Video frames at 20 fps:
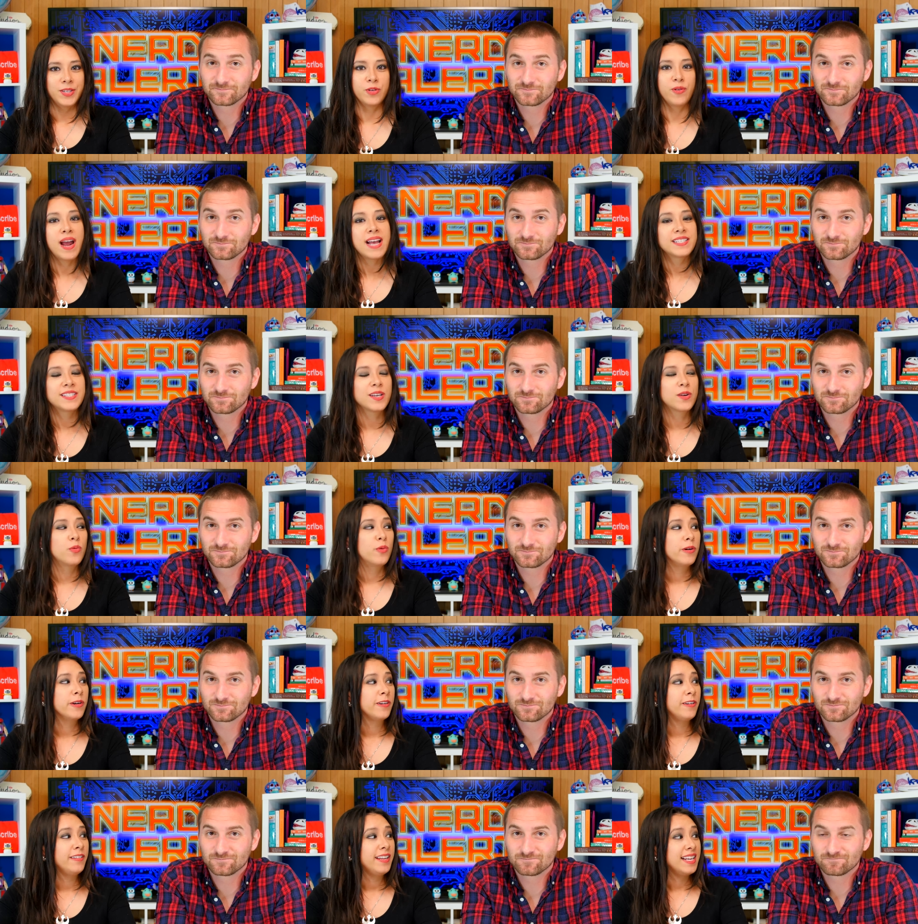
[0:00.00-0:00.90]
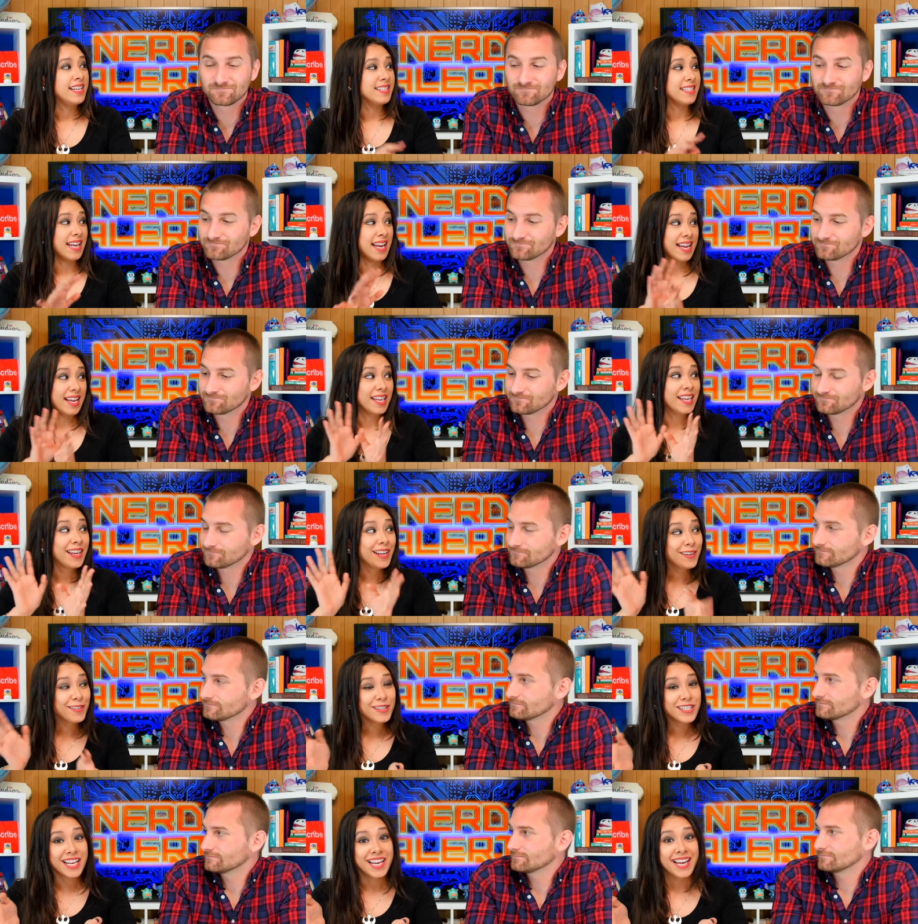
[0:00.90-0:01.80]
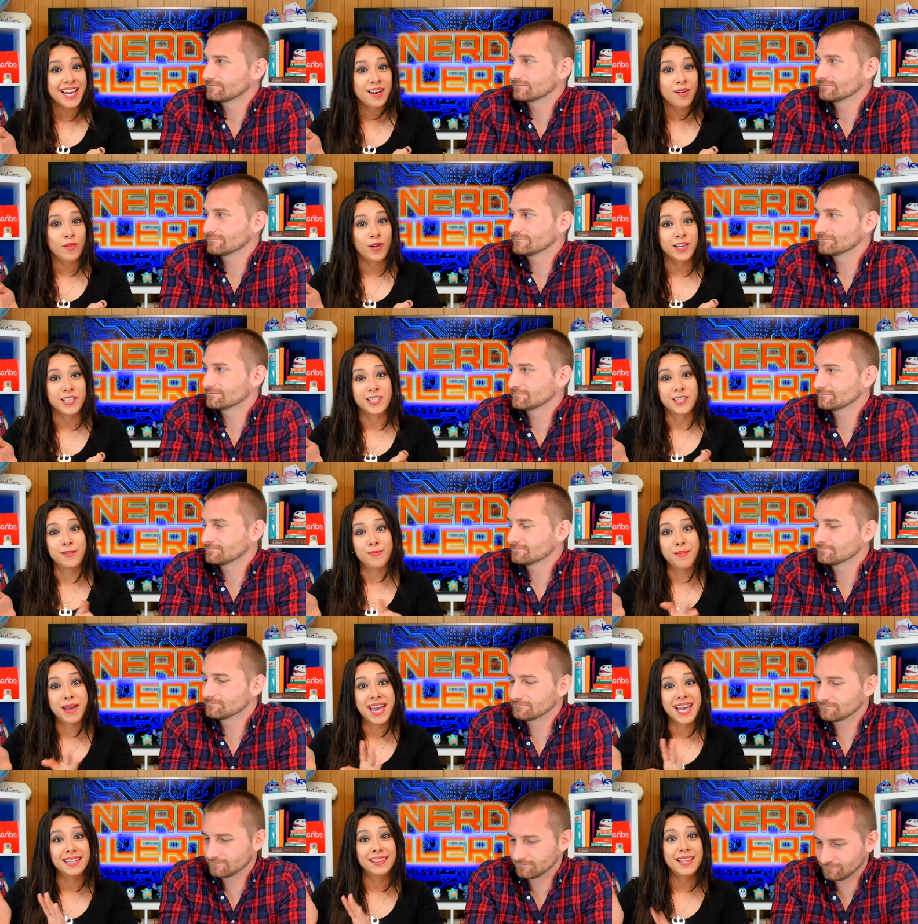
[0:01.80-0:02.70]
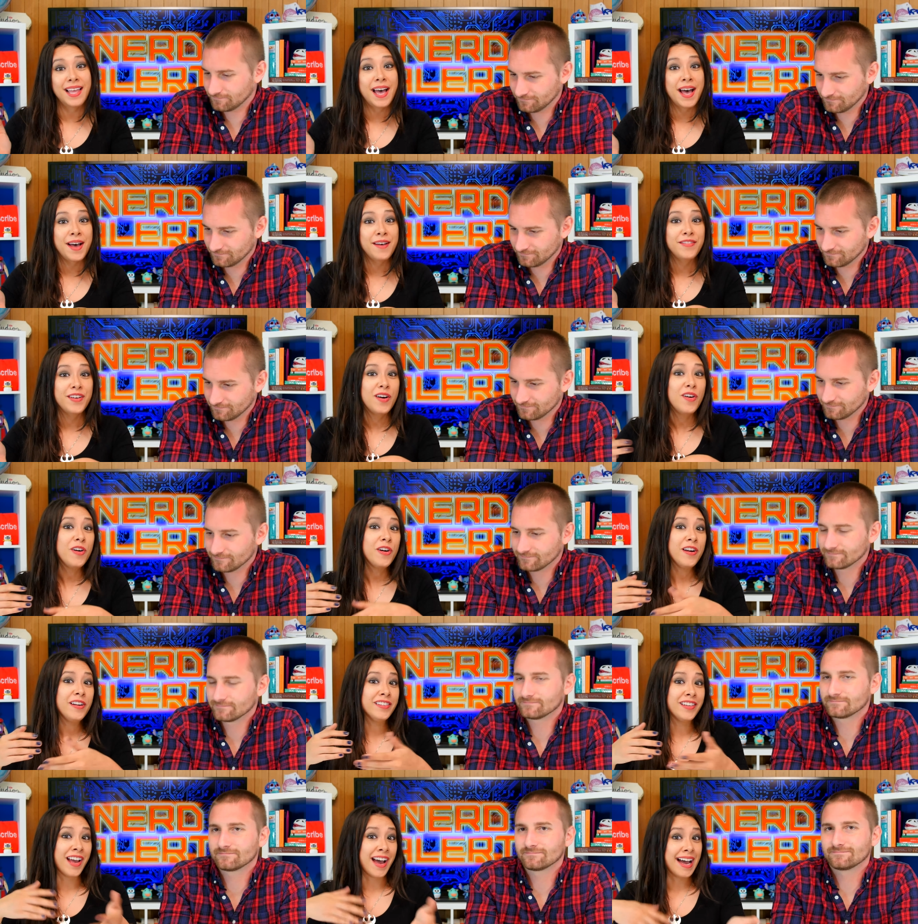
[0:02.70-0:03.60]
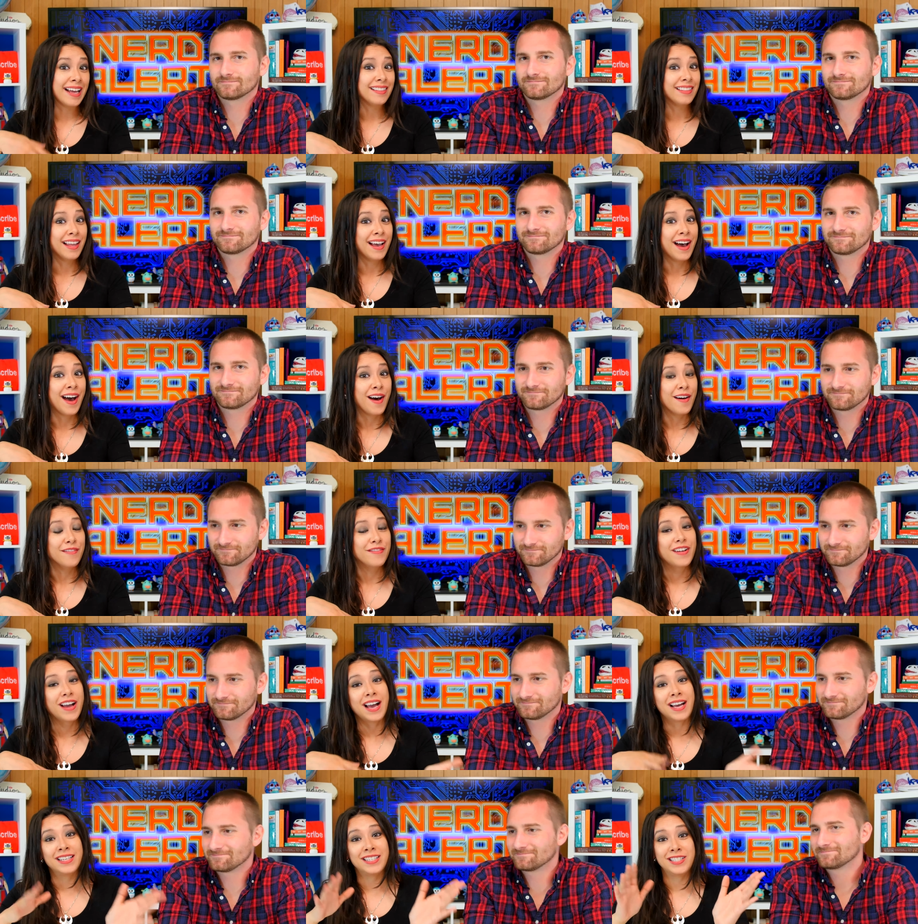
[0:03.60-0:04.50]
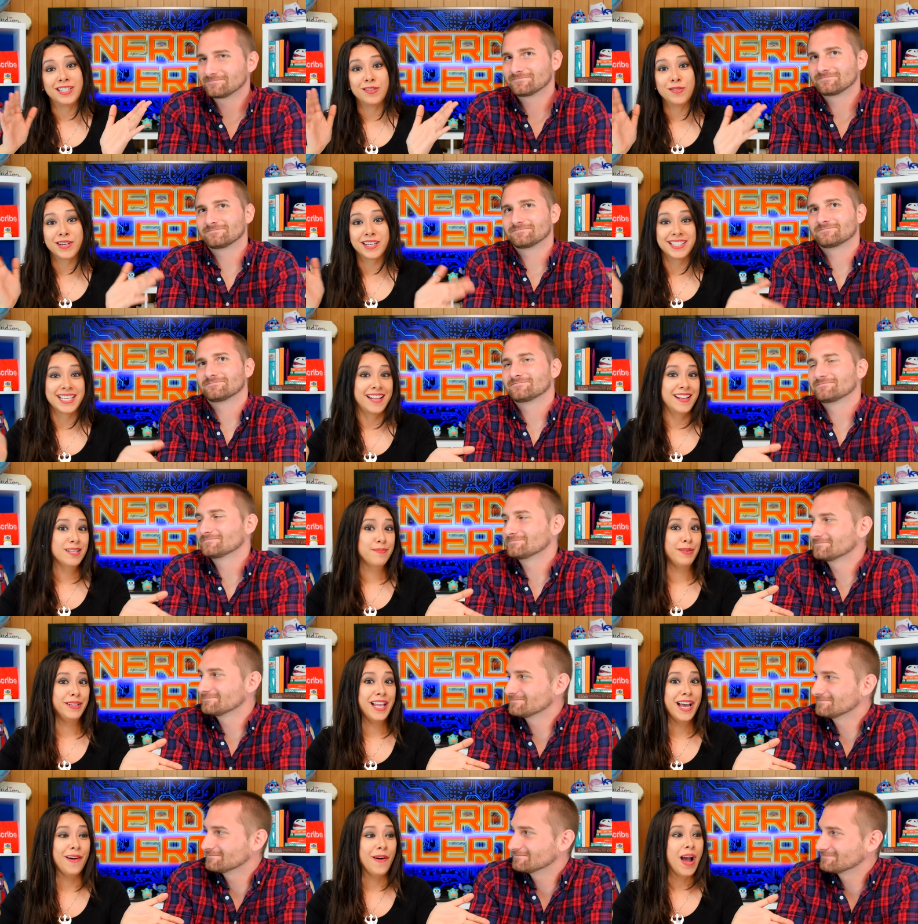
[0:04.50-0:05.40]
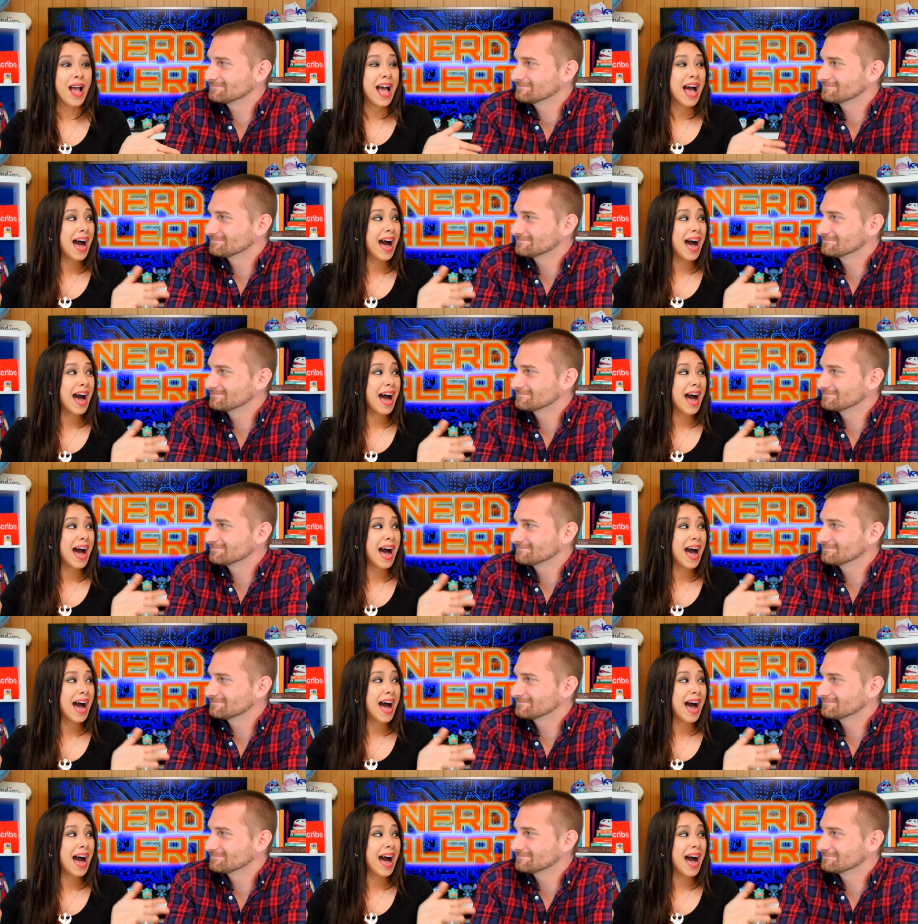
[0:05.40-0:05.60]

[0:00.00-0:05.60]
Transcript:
Speaker 1: Jurassic World is a huge hit, which you may love or not love. You can tell us below.